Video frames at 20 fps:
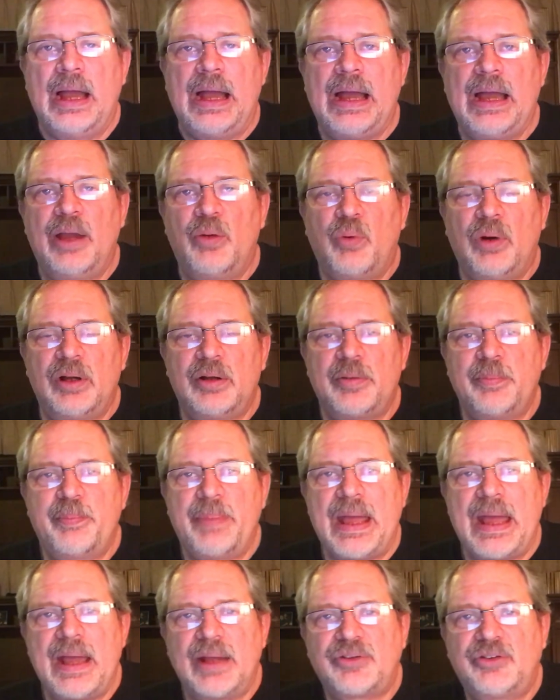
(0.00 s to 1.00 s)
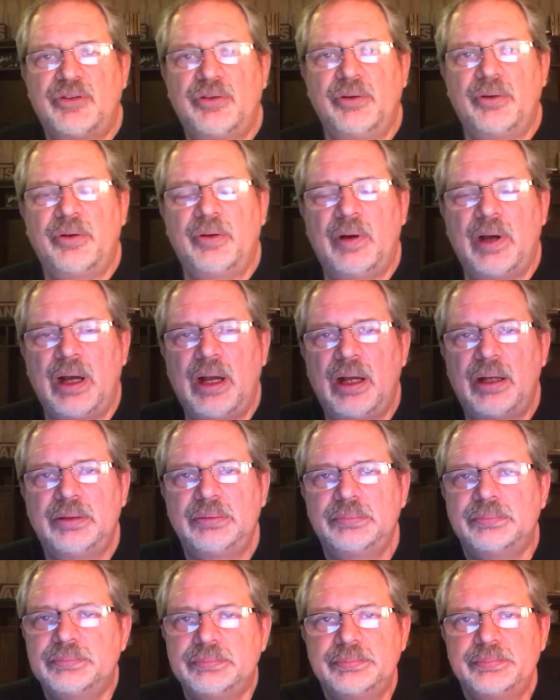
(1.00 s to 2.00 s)
Hi, welcome back
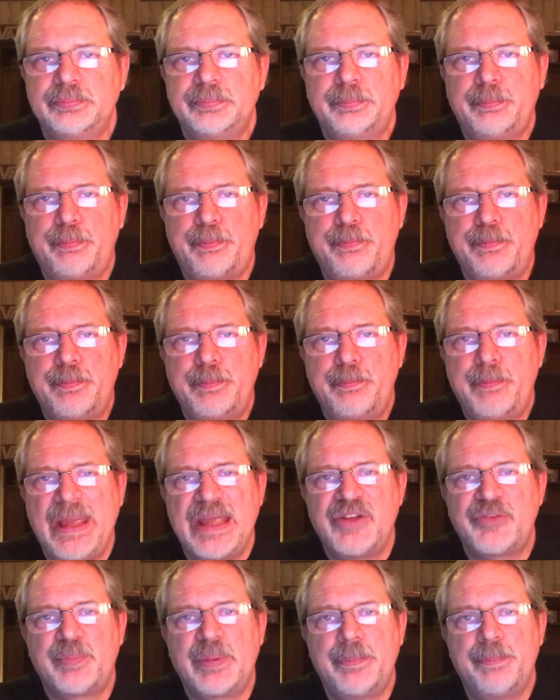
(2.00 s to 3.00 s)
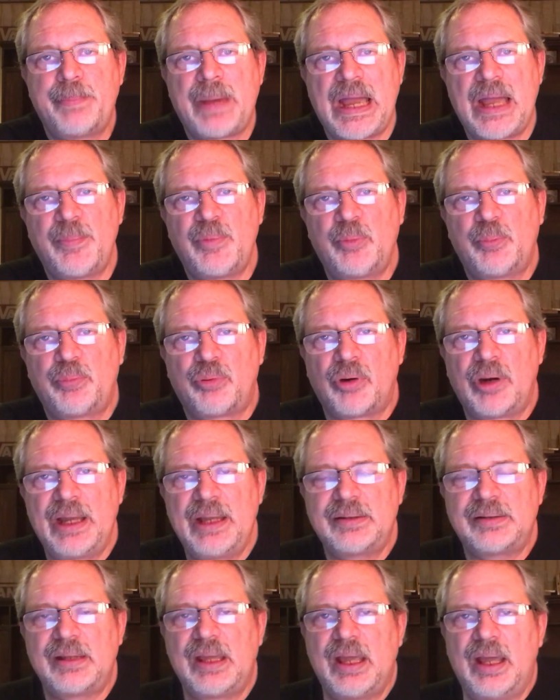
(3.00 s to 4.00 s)
to Basement Bible
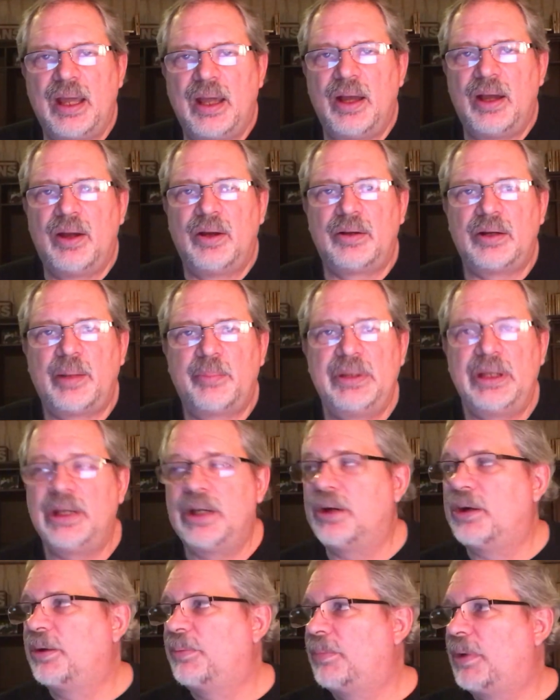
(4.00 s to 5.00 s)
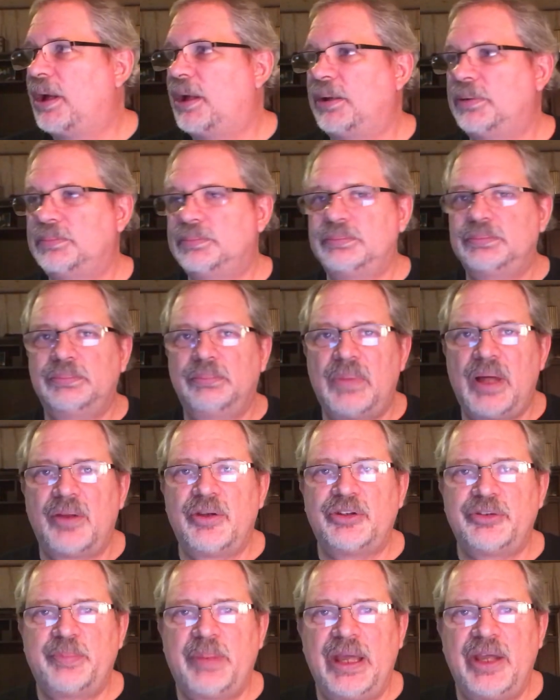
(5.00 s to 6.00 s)
Breakdown. I'm here in my
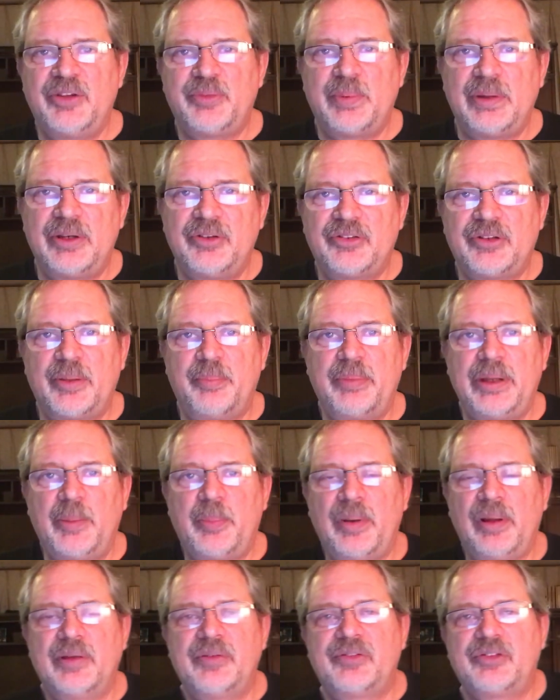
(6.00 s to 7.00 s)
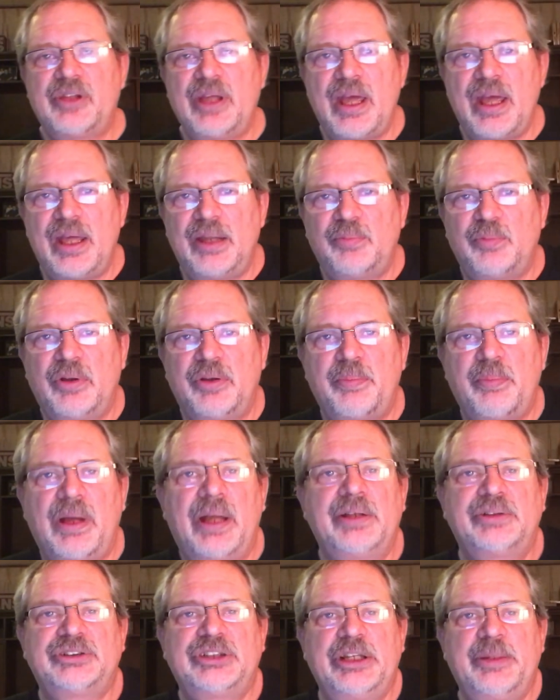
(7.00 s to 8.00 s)
mother's basement, as some people have said, with
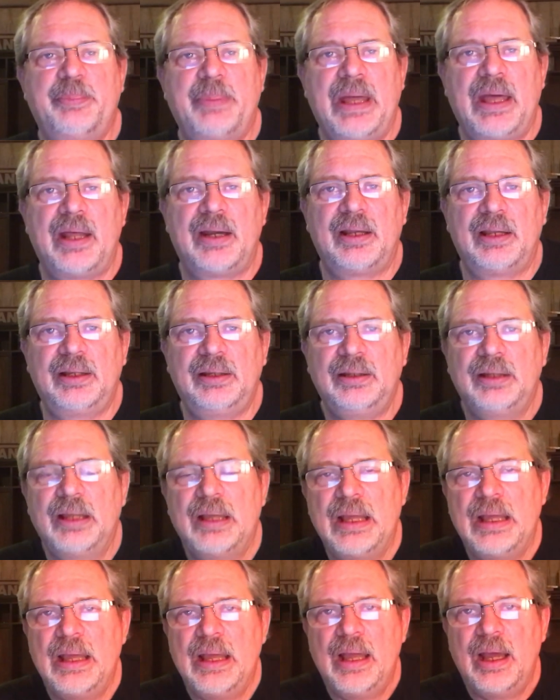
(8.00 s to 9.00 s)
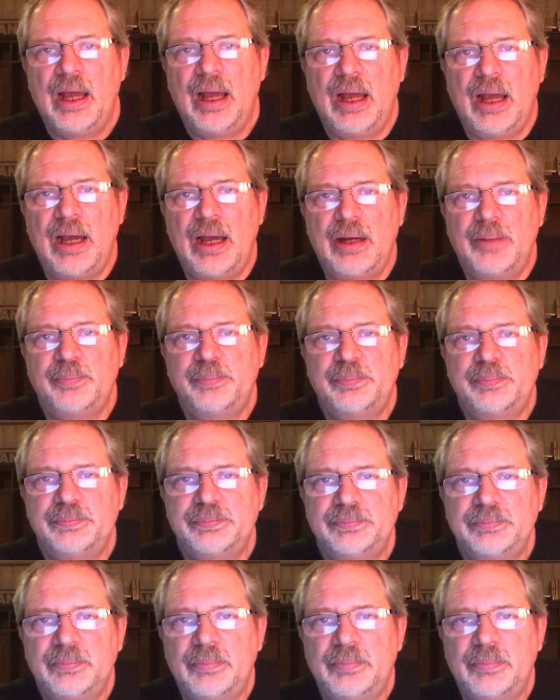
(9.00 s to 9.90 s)
my cheap paneling, um,